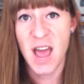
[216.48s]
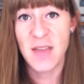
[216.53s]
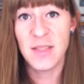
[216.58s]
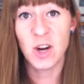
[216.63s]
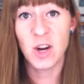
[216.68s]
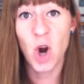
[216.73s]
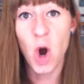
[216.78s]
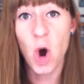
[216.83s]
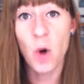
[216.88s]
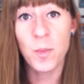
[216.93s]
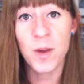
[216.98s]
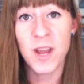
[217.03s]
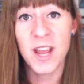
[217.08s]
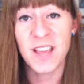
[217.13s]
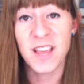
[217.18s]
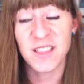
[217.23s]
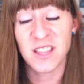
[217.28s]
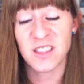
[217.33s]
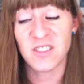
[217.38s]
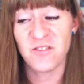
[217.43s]
and they're
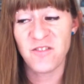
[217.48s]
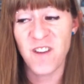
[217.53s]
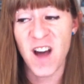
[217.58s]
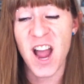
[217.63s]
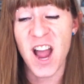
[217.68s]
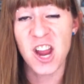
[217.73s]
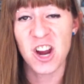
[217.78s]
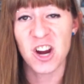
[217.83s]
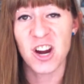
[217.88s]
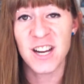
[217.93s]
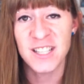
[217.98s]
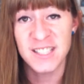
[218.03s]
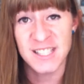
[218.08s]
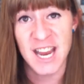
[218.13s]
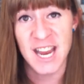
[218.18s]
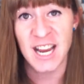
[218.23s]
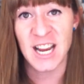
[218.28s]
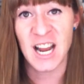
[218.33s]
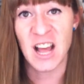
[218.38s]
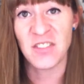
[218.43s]
hoping that the fire has
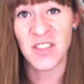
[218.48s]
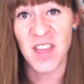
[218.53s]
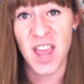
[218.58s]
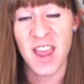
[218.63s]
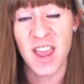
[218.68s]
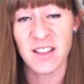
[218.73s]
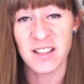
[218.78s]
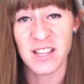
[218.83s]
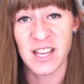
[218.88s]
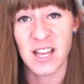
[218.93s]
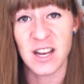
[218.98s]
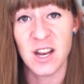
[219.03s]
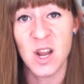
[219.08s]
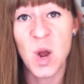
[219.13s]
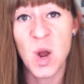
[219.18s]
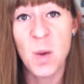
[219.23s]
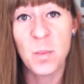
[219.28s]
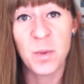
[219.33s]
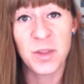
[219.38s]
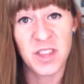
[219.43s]
taken out the alien,
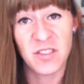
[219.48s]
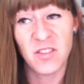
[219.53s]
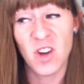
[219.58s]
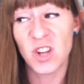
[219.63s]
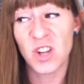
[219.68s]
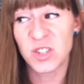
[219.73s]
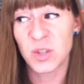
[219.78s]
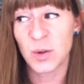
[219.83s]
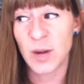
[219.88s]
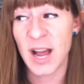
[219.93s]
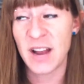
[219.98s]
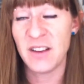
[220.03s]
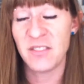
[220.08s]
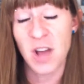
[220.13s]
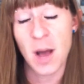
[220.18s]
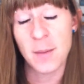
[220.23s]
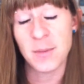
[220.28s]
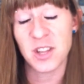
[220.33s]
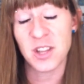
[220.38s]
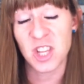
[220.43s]
but they've also kind of
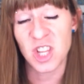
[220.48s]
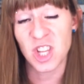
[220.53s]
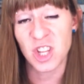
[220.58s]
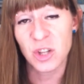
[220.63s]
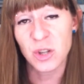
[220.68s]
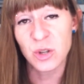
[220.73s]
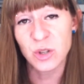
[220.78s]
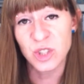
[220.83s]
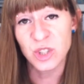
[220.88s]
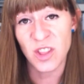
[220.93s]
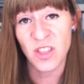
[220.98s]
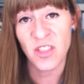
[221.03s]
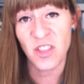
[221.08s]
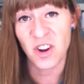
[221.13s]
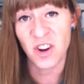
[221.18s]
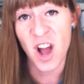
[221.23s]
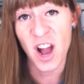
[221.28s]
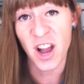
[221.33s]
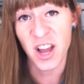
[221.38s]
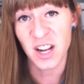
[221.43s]
come to the conclusion that
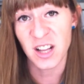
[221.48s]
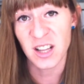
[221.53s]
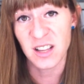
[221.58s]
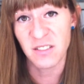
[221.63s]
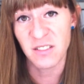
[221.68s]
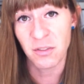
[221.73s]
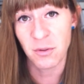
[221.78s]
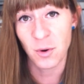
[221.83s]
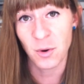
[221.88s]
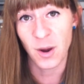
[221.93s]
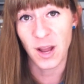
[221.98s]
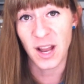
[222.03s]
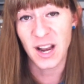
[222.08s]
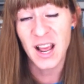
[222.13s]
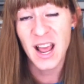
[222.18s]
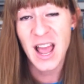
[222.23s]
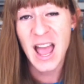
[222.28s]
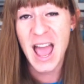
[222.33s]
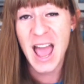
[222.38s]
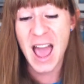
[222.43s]
they're not going to live through it.
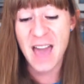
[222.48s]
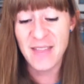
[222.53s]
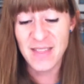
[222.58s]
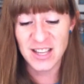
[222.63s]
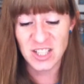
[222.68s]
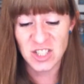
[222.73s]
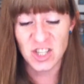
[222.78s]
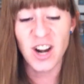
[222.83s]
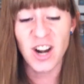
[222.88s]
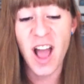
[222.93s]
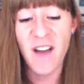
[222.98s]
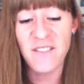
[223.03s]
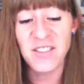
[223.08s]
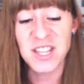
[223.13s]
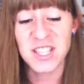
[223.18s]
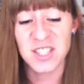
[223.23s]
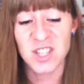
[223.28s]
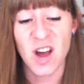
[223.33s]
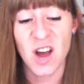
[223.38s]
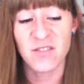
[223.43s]
And they start
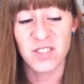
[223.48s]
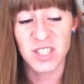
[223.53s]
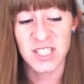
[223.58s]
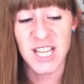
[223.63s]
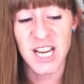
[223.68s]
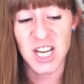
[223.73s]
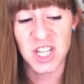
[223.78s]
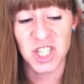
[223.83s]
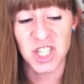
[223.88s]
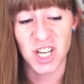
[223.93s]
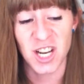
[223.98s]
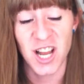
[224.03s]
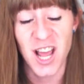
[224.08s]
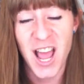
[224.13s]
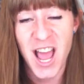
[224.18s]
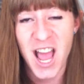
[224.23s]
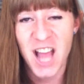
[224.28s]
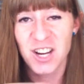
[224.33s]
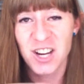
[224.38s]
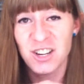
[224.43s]
having this conversation,
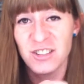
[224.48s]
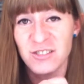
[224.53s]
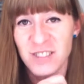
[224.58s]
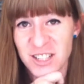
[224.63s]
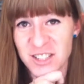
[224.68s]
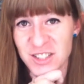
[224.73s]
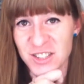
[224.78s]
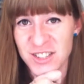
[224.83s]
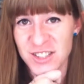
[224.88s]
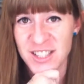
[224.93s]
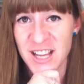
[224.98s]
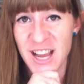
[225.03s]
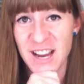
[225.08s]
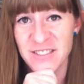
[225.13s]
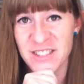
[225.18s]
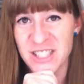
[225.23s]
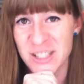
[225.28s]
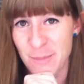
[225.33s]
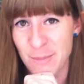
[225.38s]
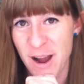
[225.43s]
and Kurt Russell's
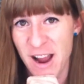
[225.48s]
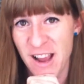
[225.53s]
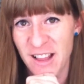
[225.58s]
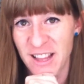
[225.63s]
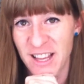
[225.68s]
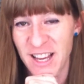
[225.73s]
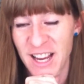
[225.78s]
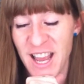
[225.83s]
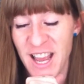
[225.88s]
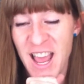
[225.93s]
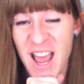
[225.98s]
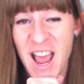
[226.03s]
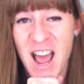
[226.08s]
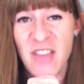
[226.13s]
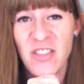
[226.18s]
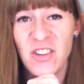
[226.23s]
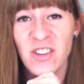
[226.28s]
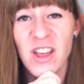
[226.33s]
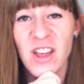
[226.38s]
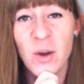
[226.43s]
kind of smiling,
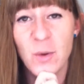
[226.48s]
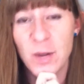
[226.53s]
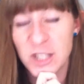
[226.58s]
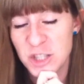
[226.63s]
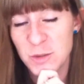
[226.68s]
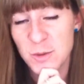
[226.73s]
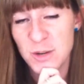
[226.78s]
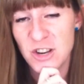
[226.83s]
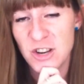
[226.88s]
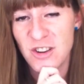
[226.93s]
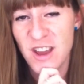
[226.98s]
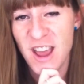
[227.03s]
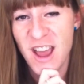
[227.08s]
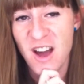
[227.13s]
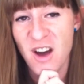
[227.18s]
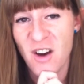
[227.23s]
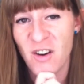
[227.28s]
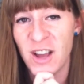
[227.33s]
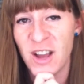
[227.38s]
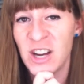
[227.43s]
and they're like, What should we do
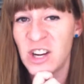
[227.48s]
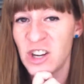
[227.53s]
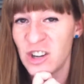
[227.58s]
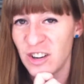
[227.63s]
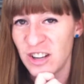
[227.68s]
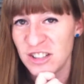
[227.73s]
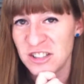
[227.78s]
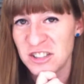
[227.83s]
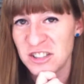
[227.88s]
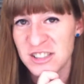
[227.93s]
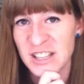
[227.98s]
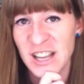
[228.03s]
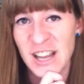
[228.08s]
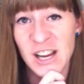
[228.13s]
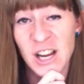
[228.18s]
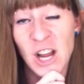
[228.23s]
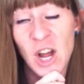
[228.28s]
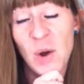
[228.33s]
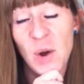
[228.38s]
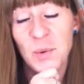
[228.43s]
now? And Kurt Russell's
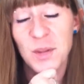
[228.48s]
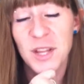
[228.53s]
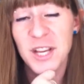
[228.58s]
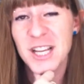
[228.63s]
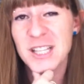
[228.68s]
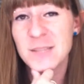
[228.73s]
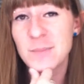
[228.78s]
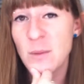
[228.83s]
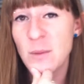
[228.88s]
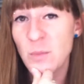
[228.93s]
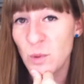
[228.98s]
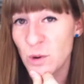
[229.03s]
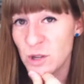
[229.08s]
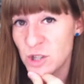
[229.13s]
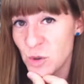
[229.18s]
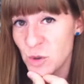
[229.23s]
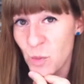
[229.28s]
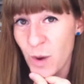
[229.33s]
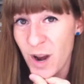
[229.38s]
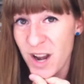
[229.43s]
like, Well, I guess maybe we
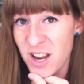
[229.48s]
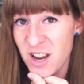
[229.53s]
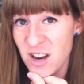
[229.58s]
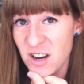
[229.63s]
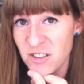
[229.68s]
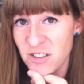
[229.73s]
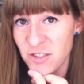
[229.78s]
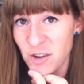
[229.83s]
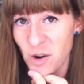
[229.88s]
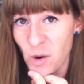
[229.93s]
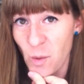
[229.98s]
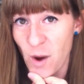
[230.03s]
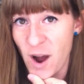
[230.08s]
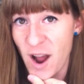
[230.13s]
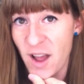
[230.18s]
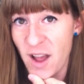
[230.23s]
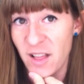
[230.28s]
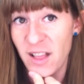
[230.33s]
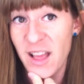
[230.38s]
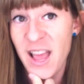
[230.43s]
should wait here for a
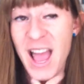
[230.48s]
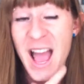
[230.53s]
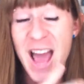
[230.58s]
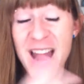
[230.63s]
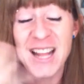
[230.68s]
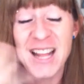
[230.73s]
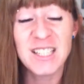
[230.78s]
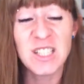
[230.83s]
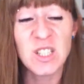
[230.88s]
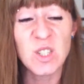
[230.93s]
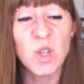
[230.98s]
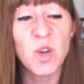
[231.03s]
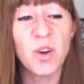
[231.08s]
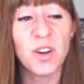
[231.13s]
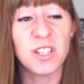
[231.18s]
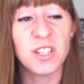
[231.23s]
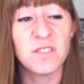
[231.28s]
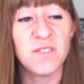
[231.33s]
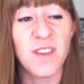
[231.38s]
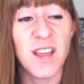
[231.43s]
while. And he has this
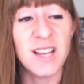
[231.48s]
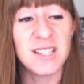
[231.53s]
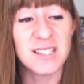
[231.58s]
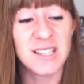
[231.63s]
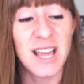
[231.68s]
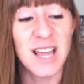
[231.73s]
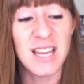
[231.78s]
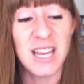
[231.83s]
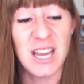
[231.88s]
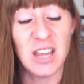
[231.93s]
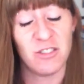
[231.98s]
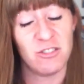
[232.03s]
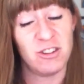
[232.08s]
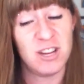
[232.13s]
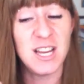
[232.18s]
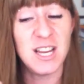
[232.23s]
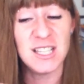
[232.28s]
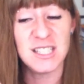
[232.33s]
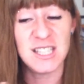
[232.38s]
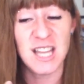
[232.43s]
look on his face like either
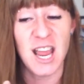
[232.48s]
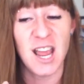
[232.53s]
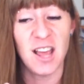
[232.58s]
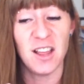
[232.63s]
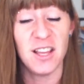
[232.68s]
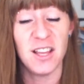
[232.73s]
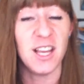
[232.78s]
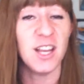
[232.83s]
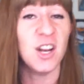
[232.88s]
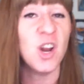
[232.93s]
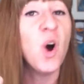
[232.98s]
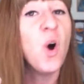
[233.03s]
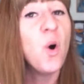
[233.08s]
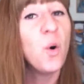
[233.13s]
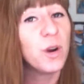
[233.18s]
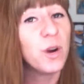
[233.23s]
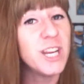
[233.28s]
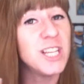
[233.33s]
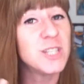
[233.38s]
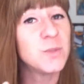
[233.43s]
he's the alien
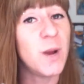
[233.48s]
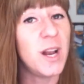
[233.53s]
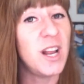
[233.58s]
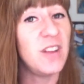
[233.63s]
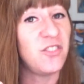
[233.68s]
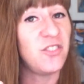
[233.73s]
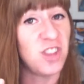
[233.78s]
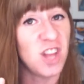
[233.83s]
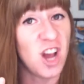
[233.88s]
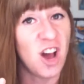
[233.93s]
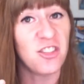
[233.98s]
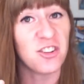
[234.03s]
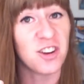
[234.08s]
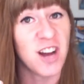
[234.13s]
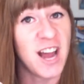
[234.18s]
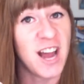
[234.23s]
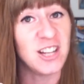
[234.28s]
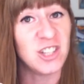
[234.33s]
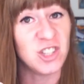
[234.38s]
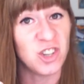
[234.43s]
or he's waiting for the other
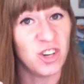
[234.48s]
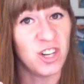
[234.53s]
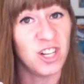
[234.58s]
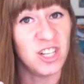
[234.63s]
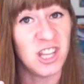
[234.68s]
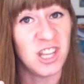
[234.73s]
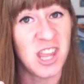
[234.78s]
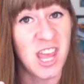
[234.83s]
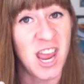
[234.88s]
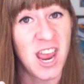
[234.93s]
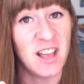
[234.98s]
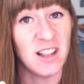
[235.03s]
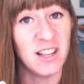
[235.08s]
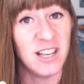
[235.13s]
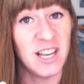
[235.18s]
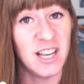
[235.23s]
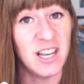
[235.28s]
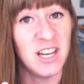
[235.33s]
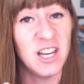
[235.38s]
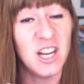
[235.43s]
guy to turn into the
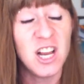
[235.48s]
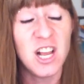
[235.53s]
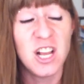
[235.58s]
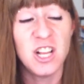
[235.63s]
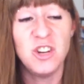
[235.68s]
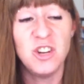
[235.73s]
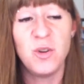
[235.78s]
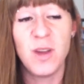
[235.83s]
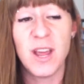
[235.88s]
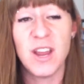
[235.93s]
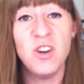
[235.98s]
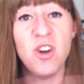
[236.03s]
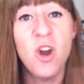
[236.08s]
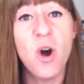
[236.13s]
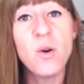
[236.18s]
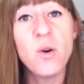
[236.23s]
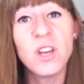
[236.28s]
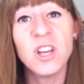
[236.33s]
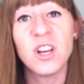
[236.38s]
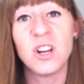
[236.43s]
alien. You get
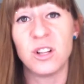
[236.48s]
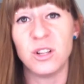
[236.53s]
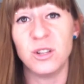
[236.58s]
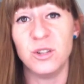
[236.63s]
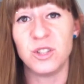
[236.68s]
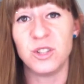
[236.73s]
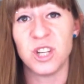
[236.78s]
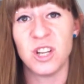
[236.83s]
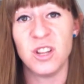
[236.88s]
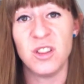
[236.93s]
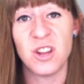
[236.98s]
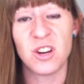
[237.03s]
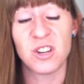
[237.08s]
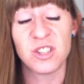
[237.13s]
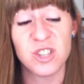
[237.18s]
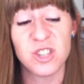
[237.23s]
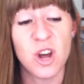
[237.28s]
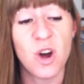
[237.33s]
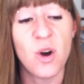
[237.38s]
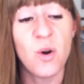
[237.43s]
no conclusion.
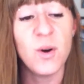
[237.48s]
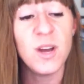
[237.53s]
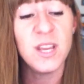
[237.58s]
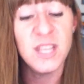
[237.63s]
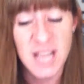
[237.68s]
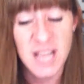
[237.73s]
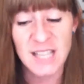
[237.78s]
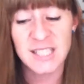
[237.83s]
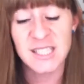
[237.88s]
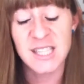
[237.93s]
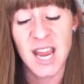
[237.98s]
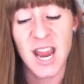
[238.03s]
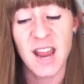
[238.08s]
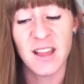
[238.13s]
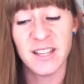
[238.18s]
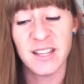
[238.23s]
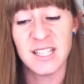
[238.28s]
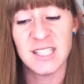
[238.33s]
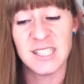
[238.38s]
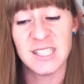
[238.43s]
There's no, yes, the
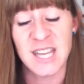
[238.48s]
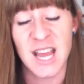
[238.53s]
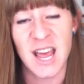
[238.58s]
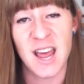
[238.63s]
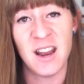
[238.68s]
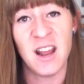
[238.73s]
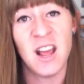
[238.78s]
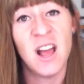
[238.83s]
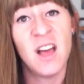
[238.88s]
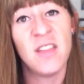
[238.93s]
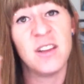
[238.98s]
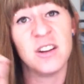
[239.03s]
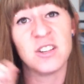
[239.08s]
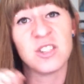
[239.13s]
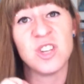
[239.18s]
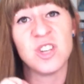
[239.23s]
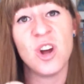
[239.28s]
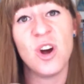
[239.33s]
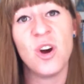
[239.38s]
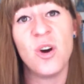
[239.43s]
alien's dead.
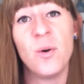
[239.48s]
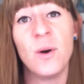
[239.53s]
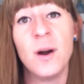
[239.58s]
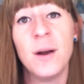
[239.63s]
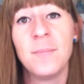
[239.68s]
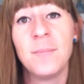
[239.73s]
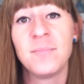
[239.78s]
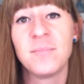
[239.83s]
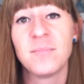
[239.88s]
There's no,